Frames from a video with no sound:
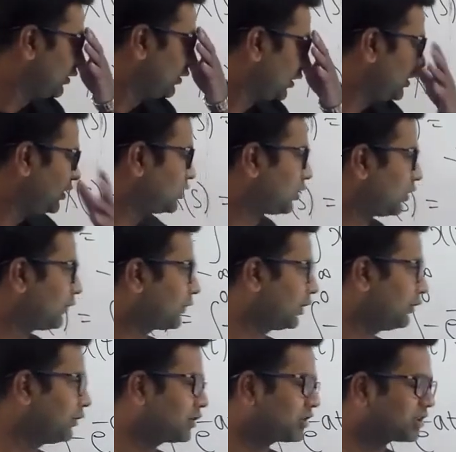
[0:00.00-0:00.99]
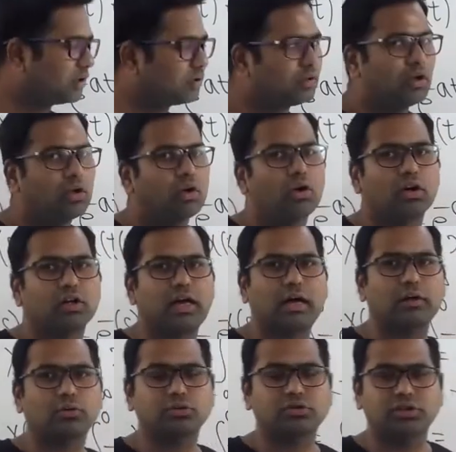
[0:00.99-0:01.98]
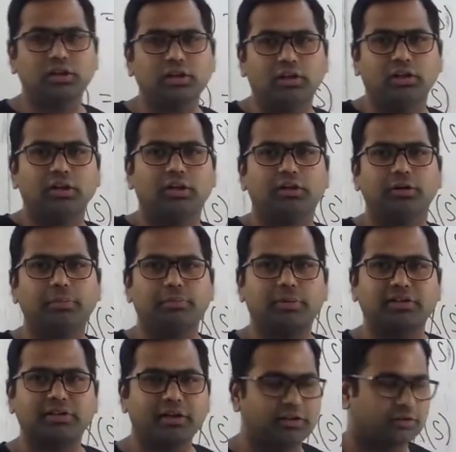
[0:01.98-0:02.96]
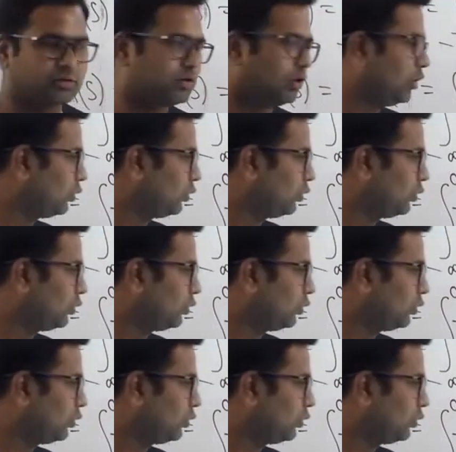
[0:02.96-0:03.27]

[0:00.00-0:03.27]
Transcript: The region of convergence or ROC represents